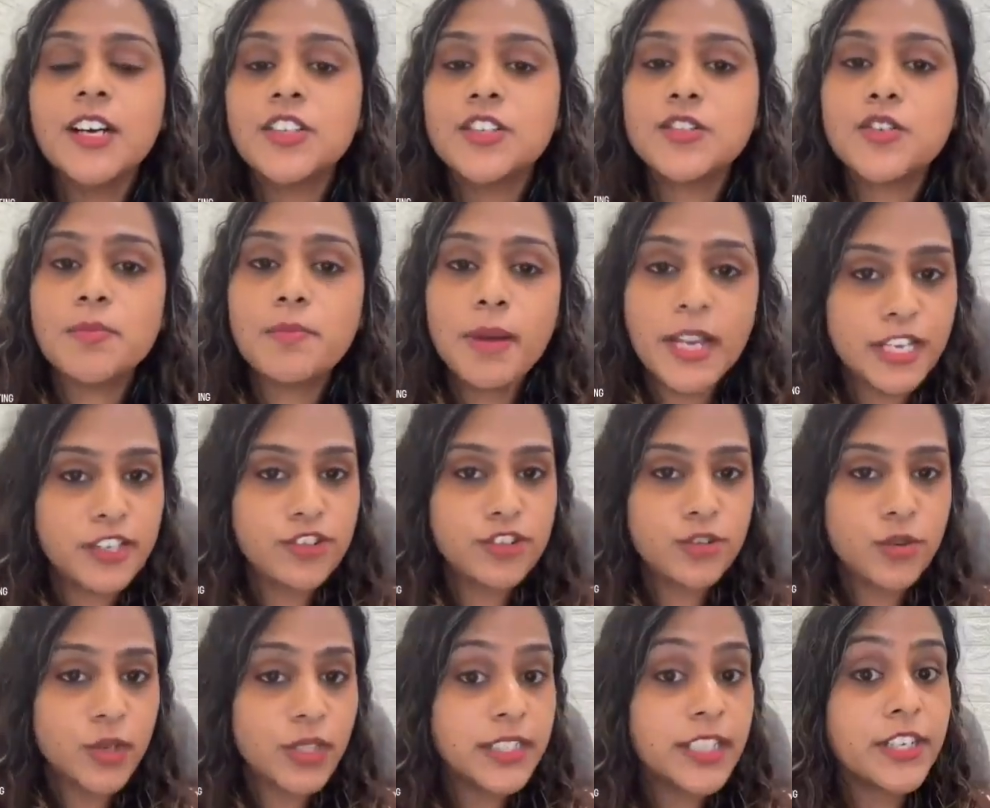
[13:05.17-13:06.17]
So make
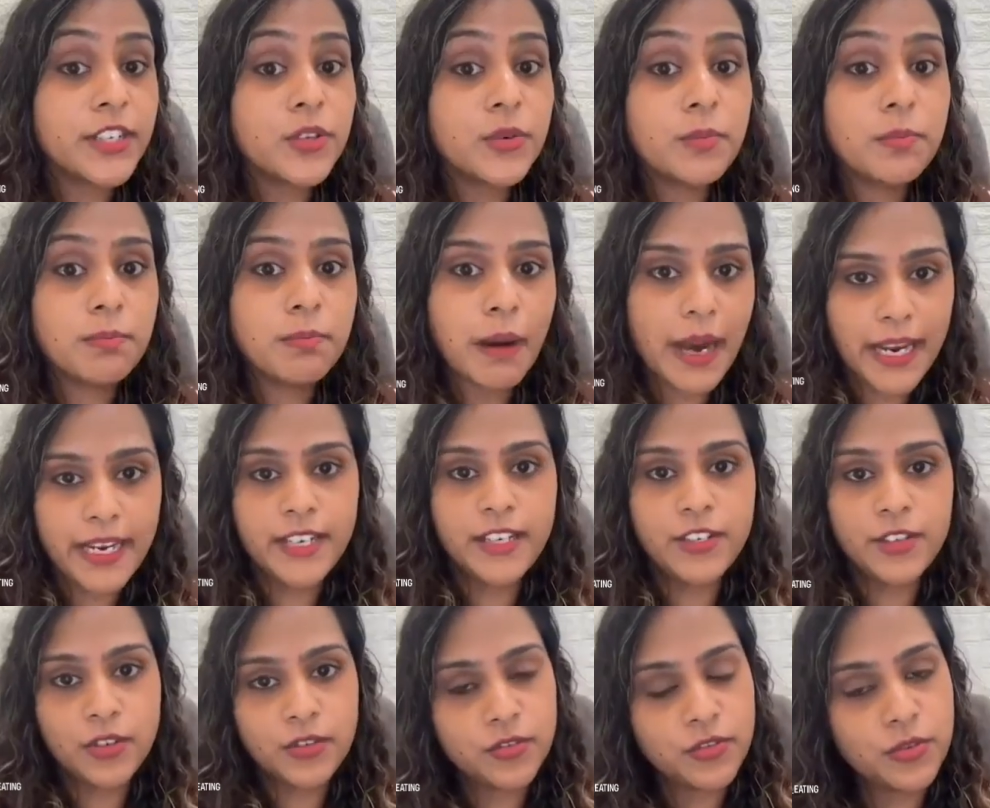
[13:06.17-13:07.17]
sure that you
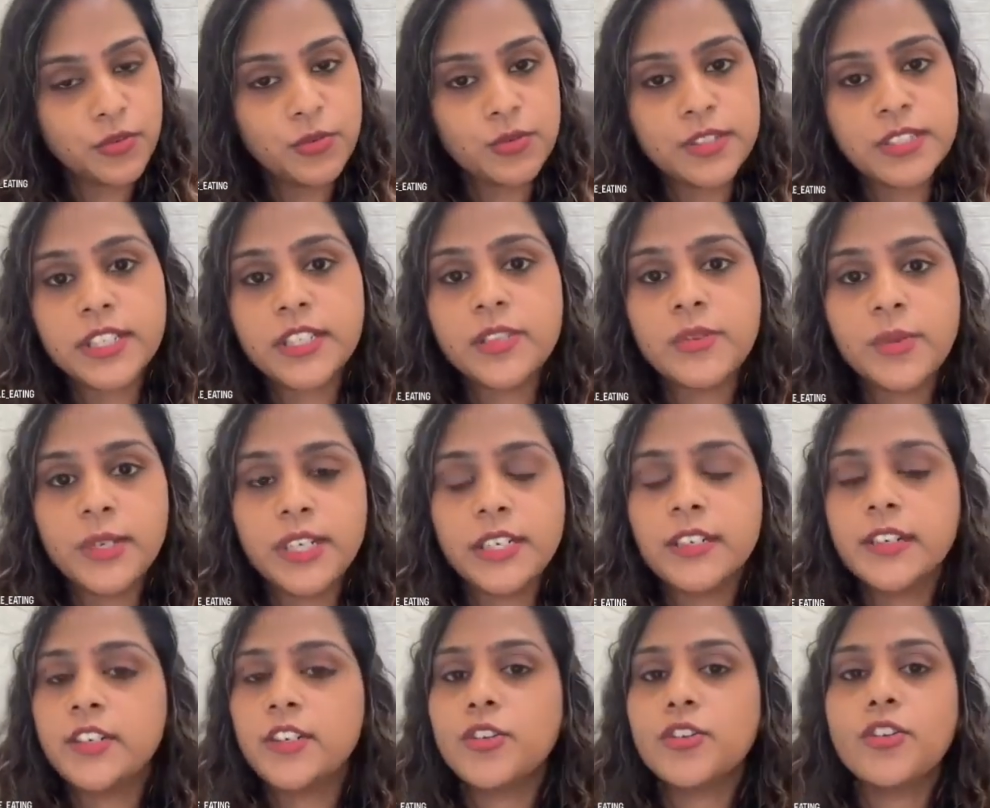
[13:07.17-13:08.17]
bite your fruits and you
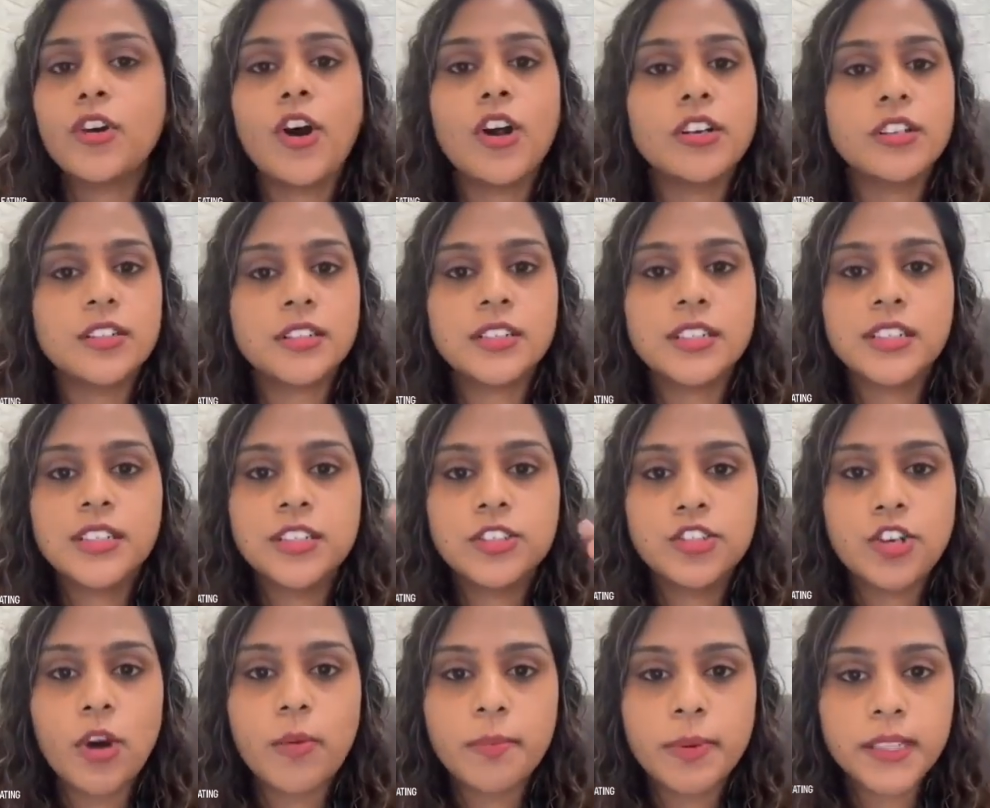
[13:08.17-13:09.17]
eat it. You're not
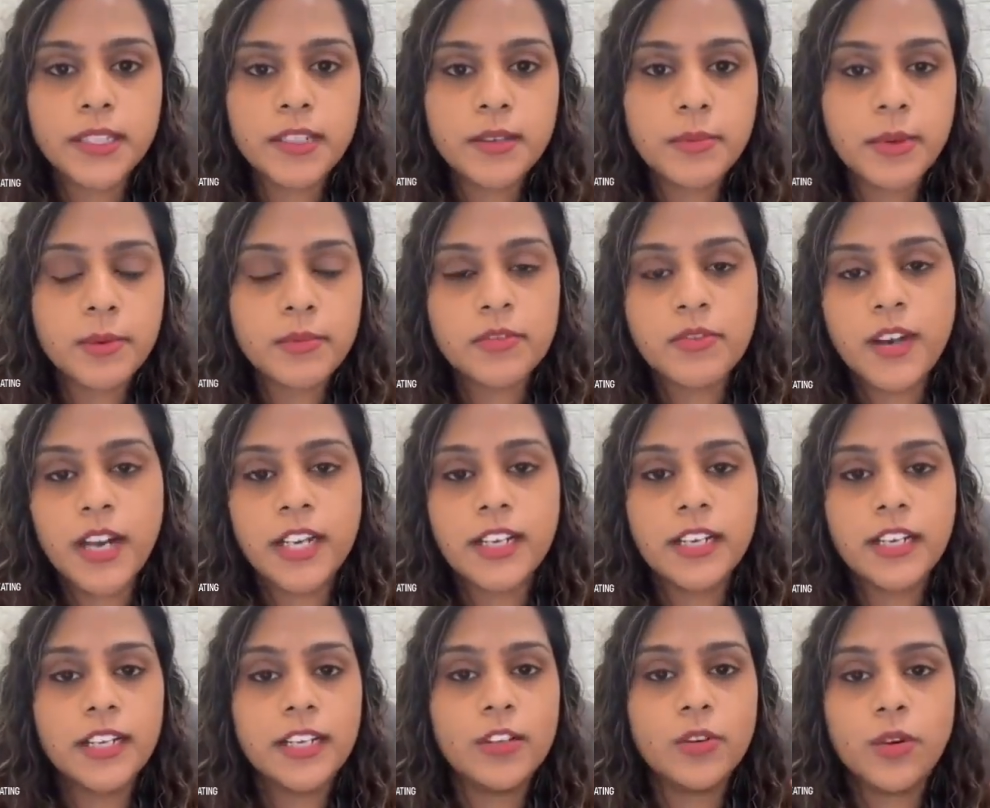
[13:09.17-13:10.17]
chopping them up
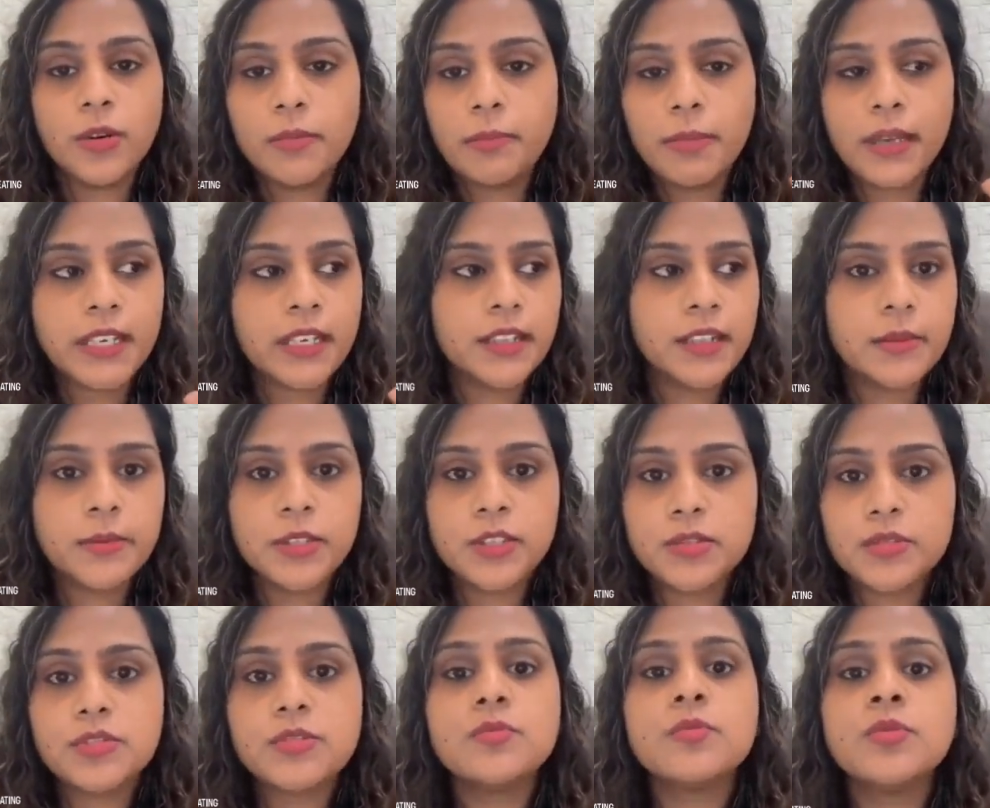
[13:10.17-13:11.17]
finely or making them
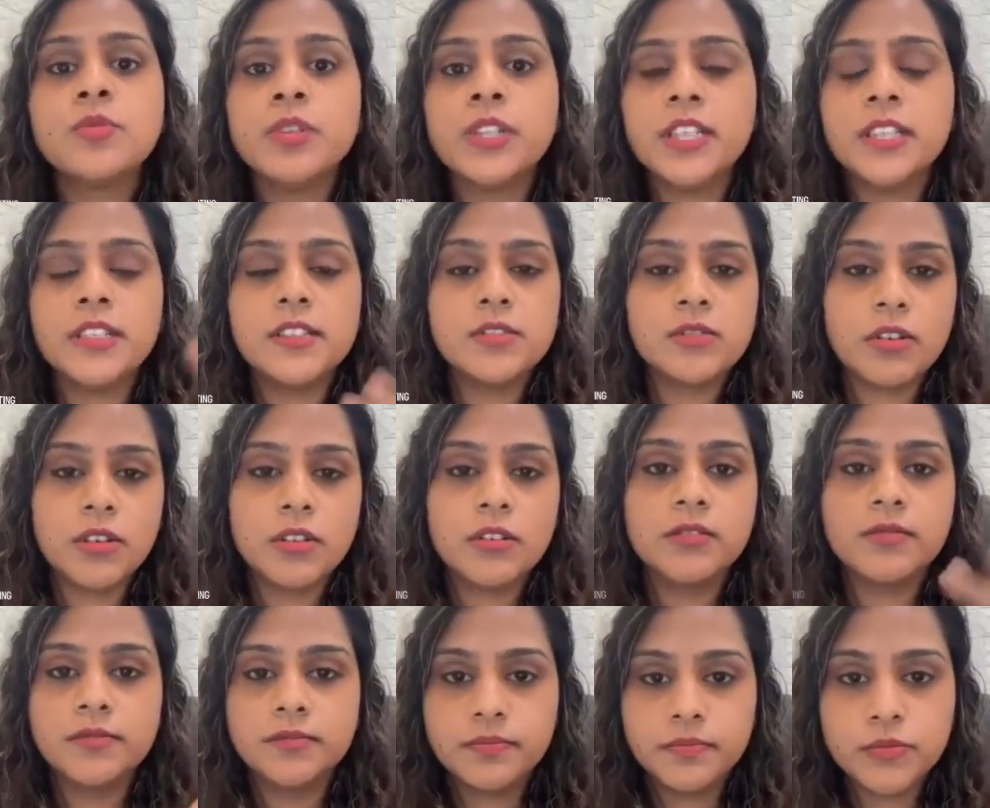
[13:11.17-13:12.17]
into smoothies or
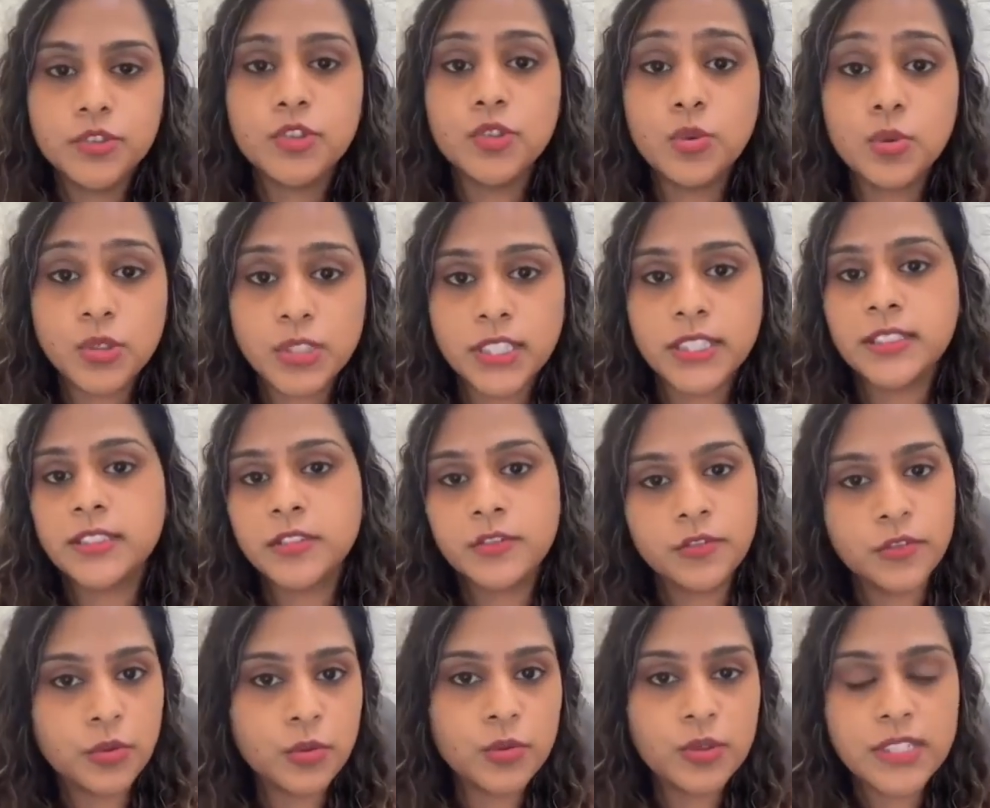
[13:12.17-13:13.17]
juicing the
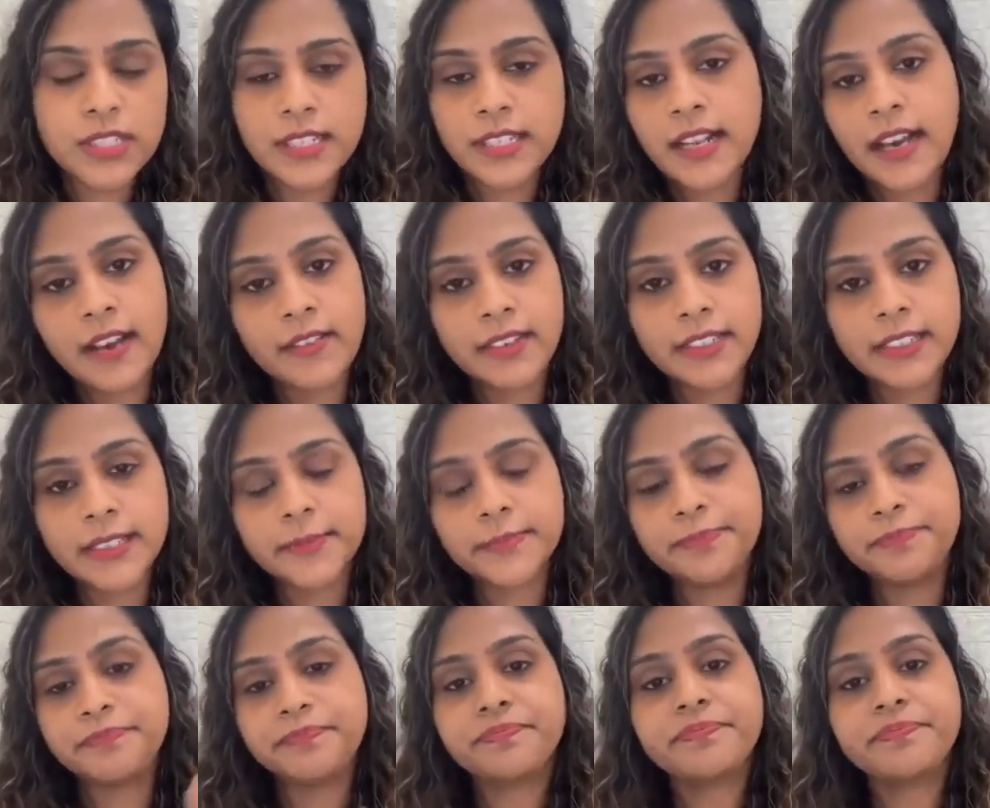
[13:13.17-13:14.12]
fruits and having them.